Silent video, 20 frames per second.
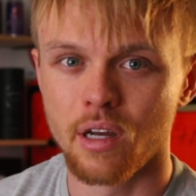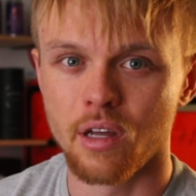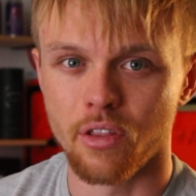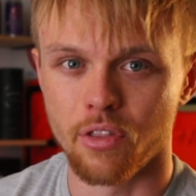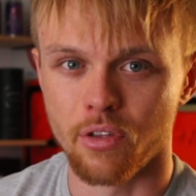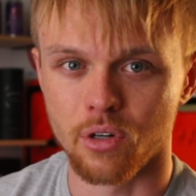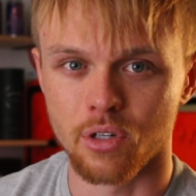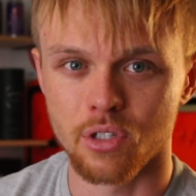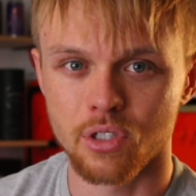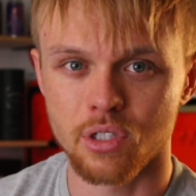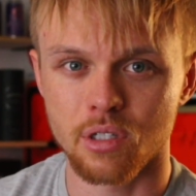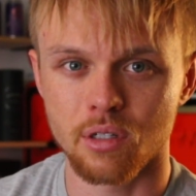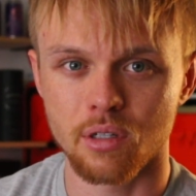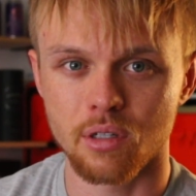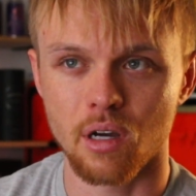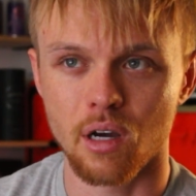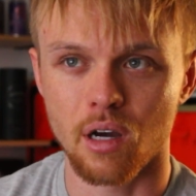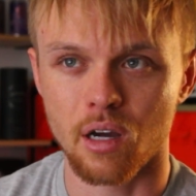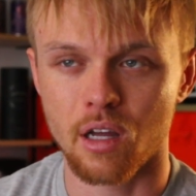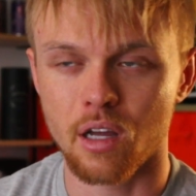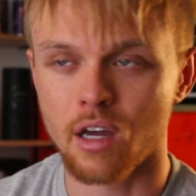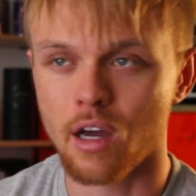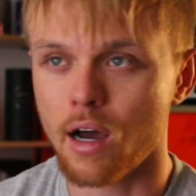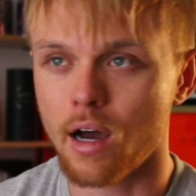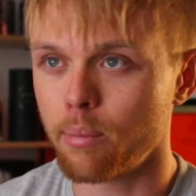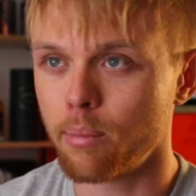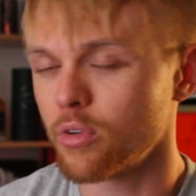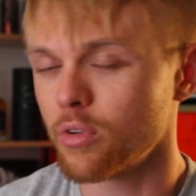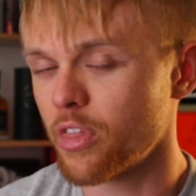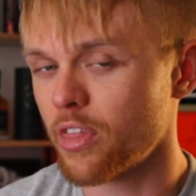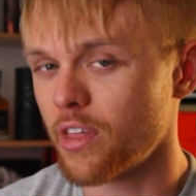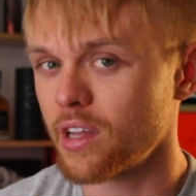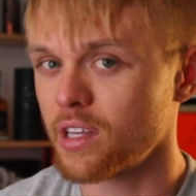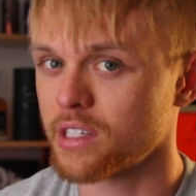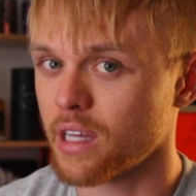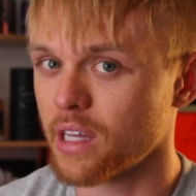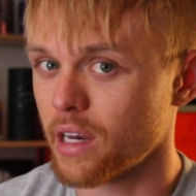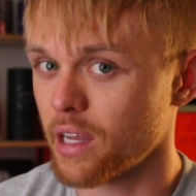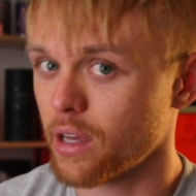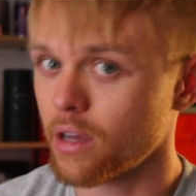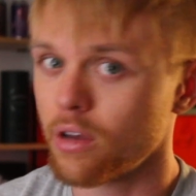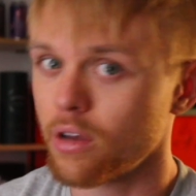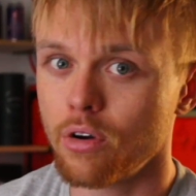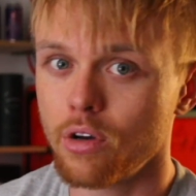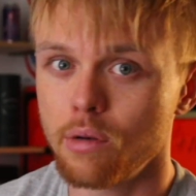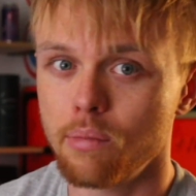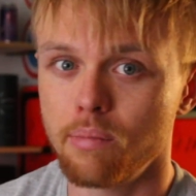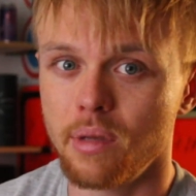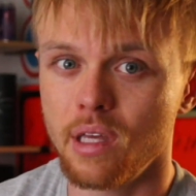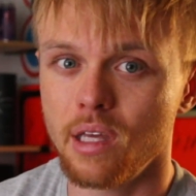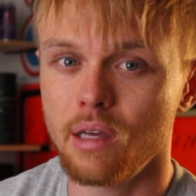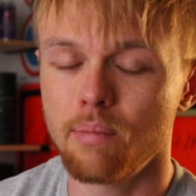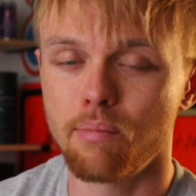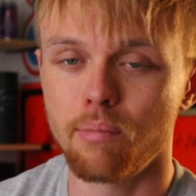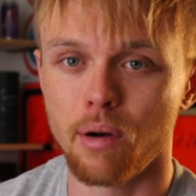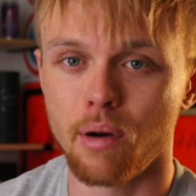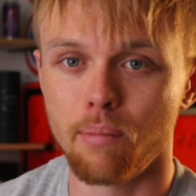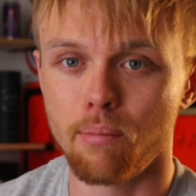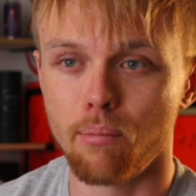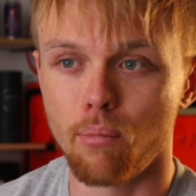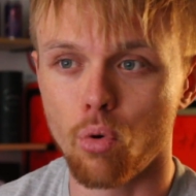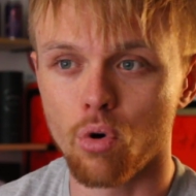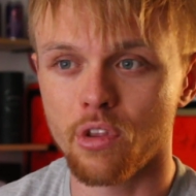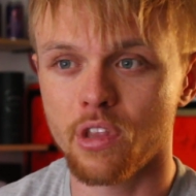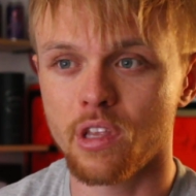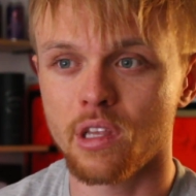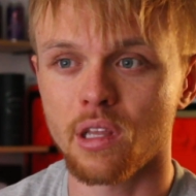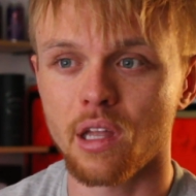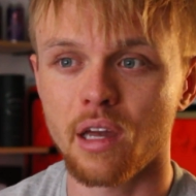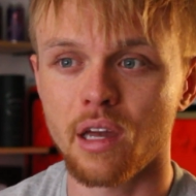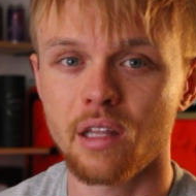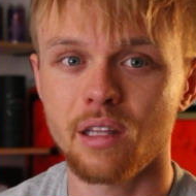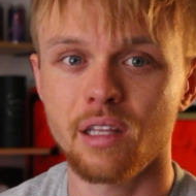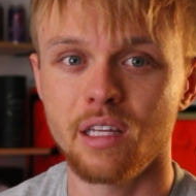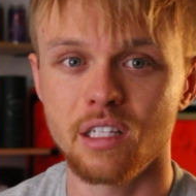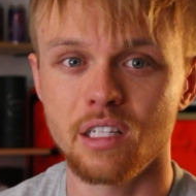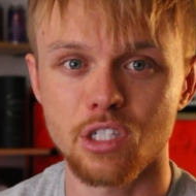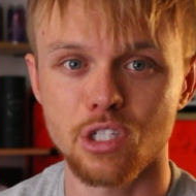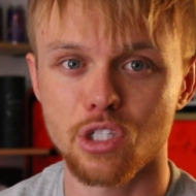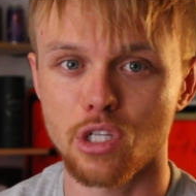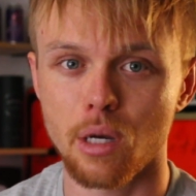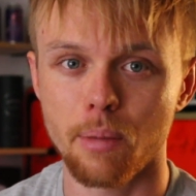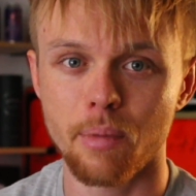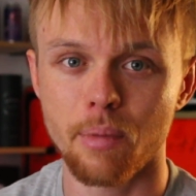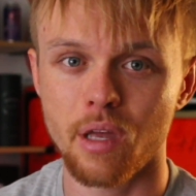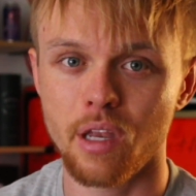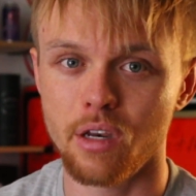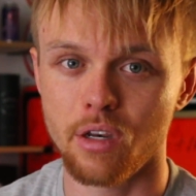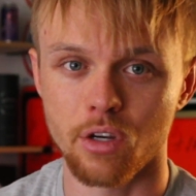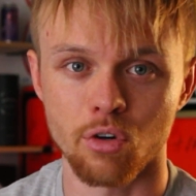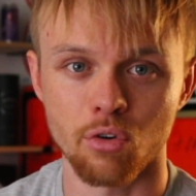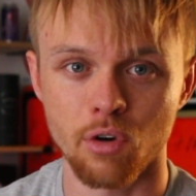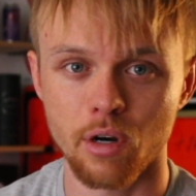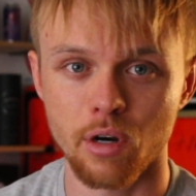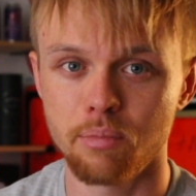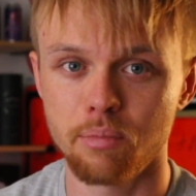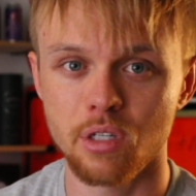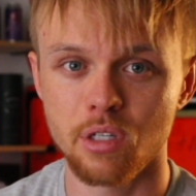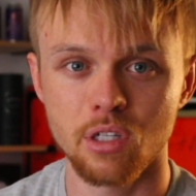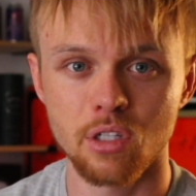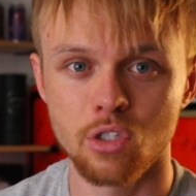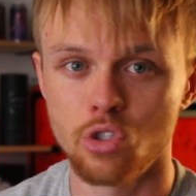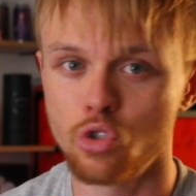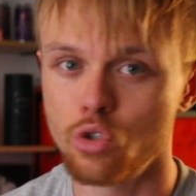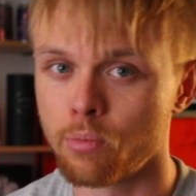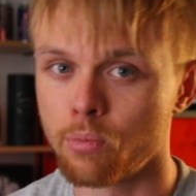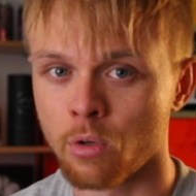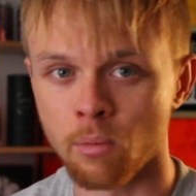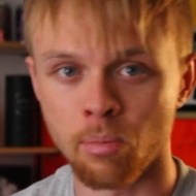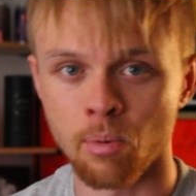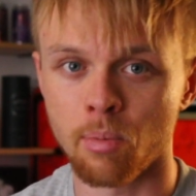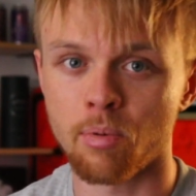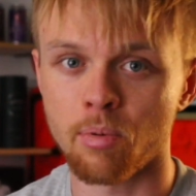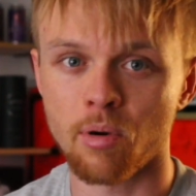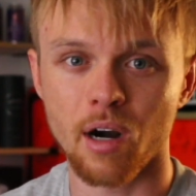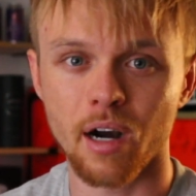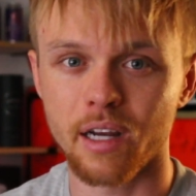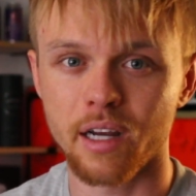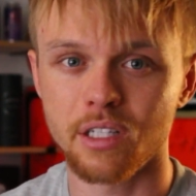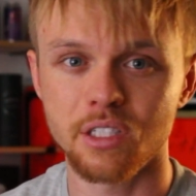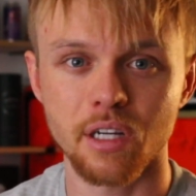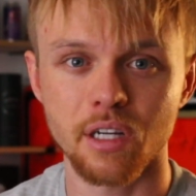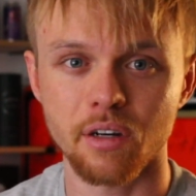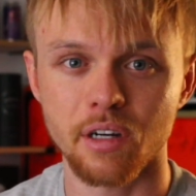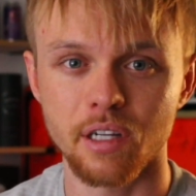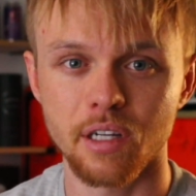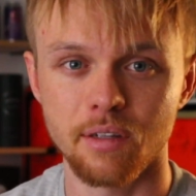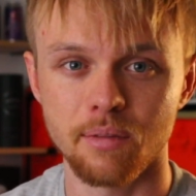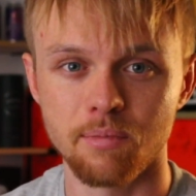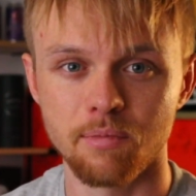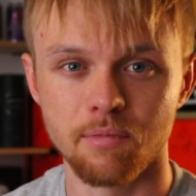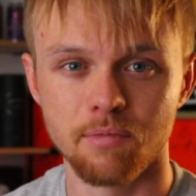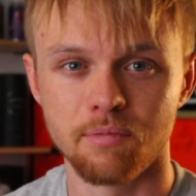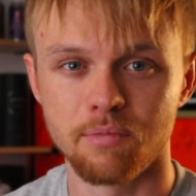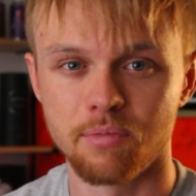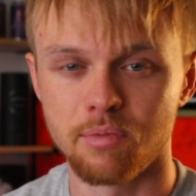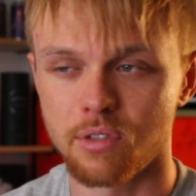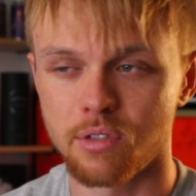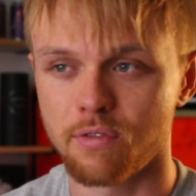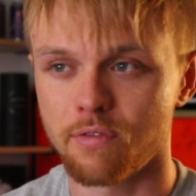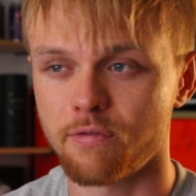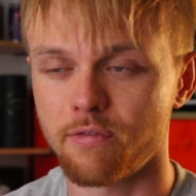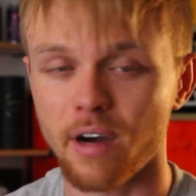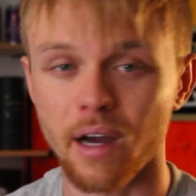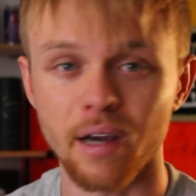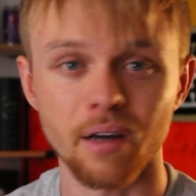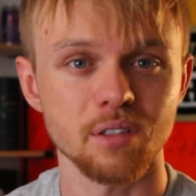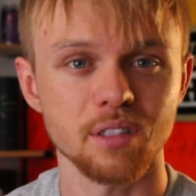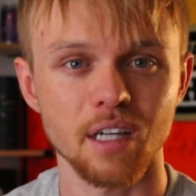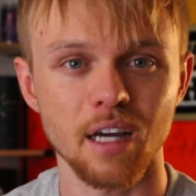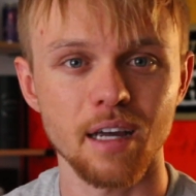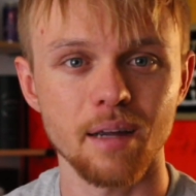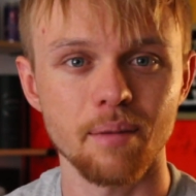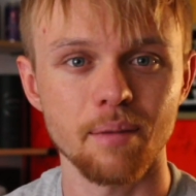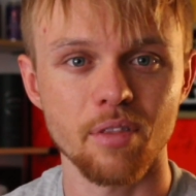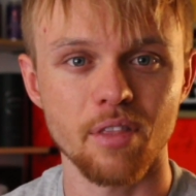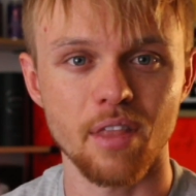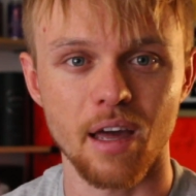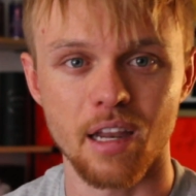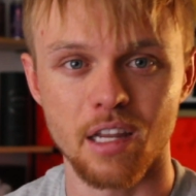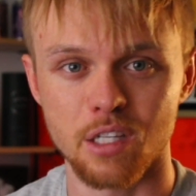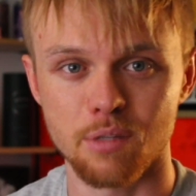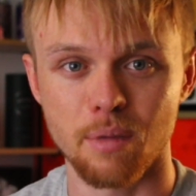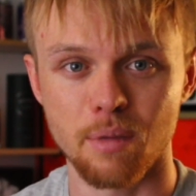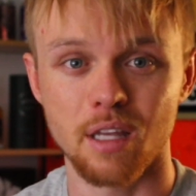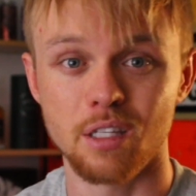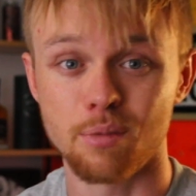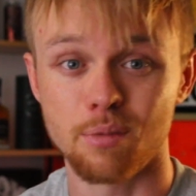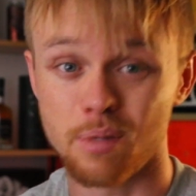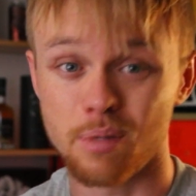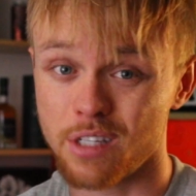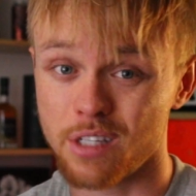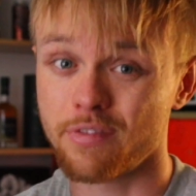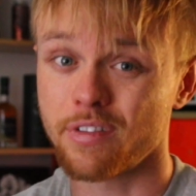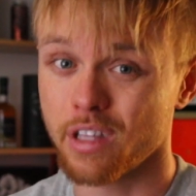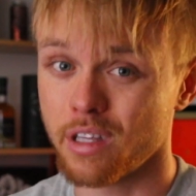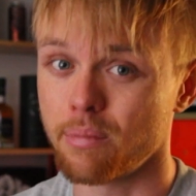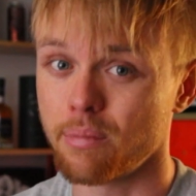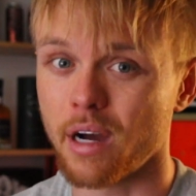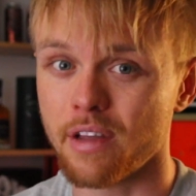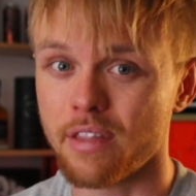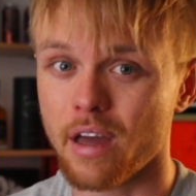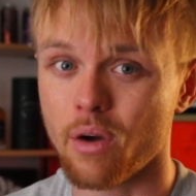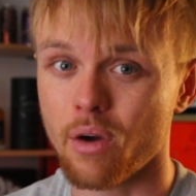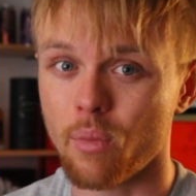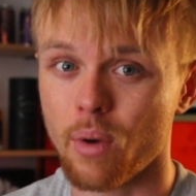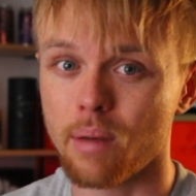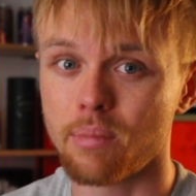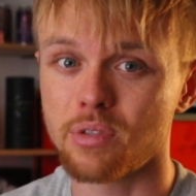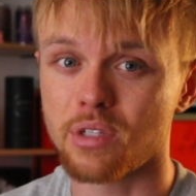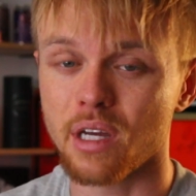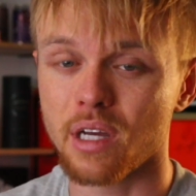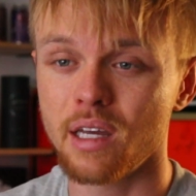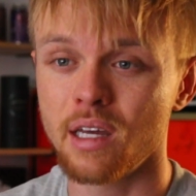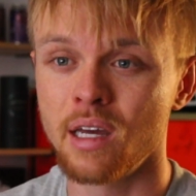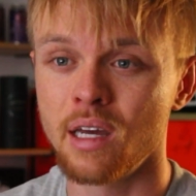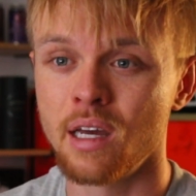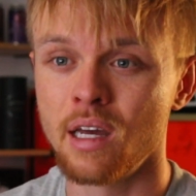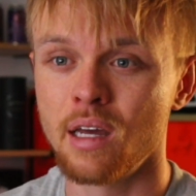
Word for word: There's a couple things that it could be, but more than likely it's some encrypted, super proprietary file type that is made specifically by that website.